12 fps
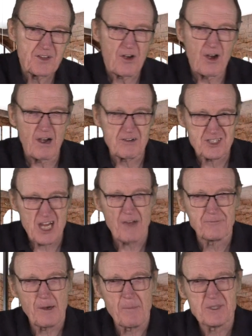there are
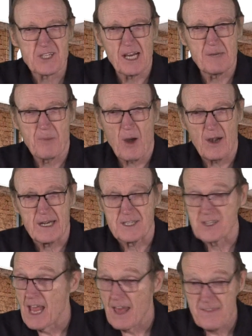self-represented
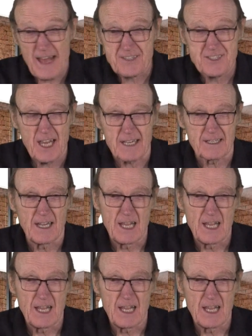parties. That's it.